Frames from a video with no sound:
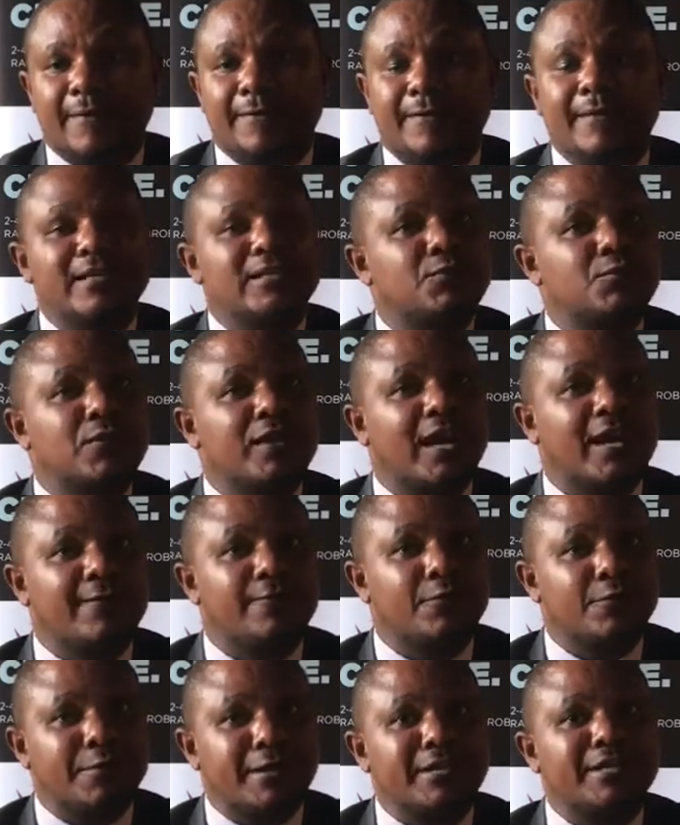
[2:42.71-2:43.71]
This, we
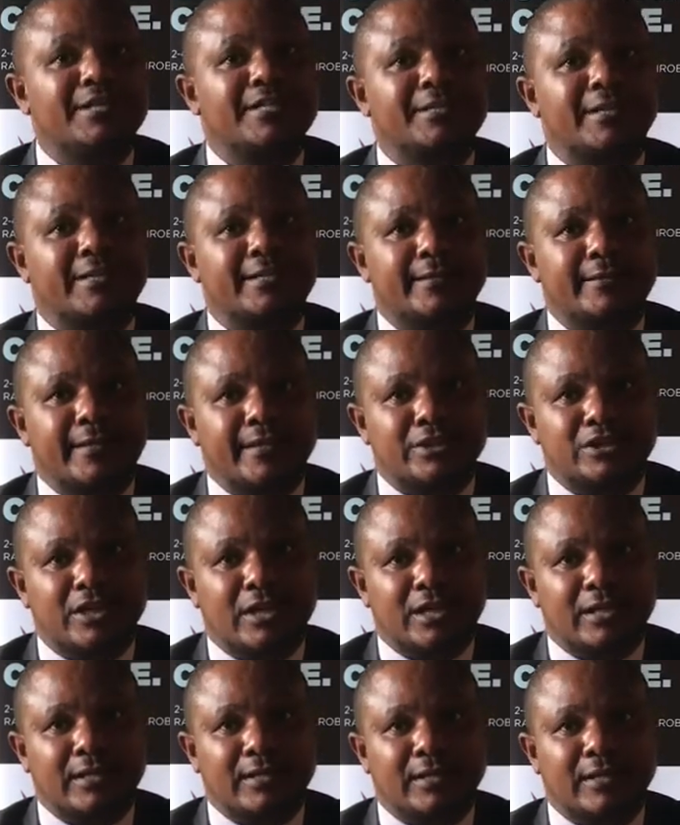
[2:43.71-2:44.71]
have already started that
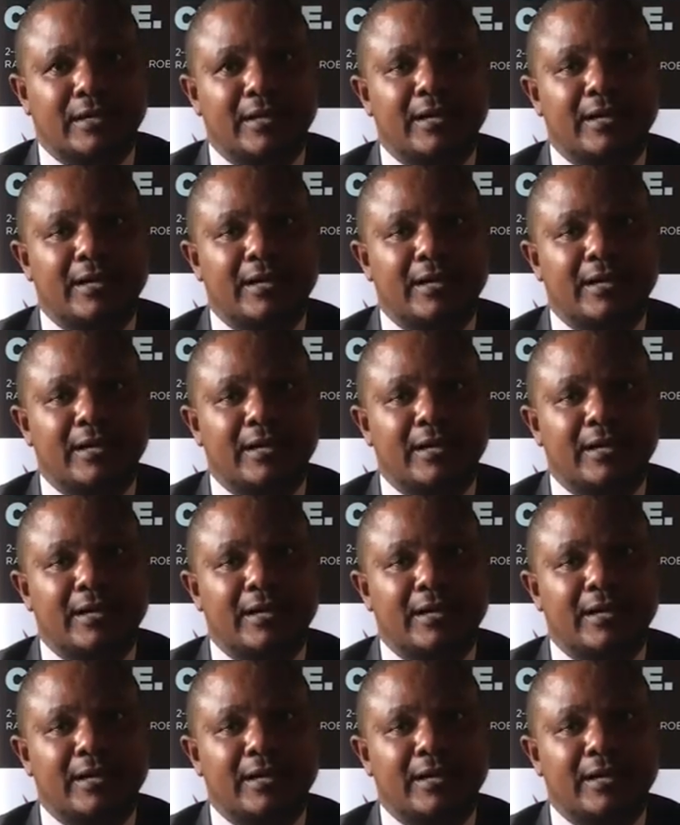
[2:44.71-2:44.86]
journey.